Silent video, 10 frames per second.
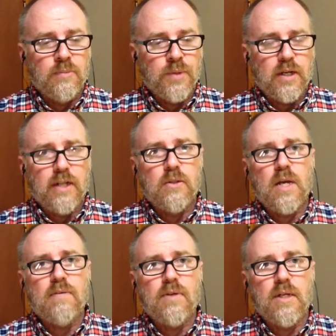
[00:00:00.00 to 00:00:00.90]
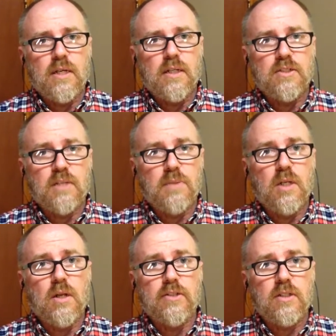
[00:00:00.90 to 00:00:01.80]
I don't have any
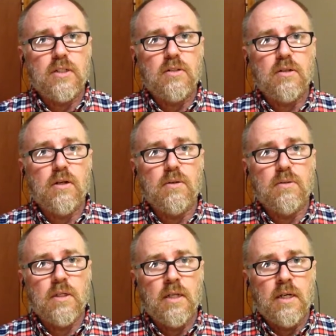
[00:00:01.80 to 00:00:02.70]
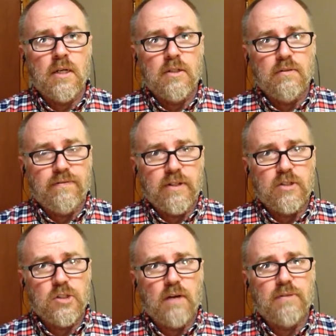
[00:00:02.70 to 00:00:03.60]
semi-gloss clear coat to
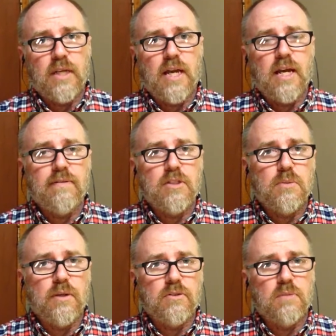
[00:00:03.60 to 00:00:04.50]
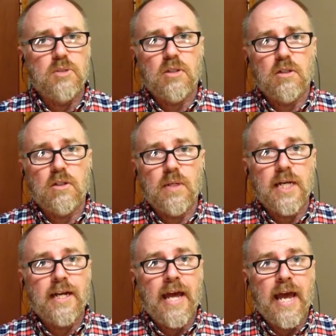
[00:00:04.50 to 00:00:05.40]
finish off the canvas with. So I'm just going to go
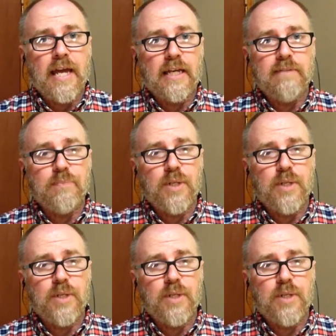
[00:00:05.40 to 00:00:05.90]
ahead and hang it.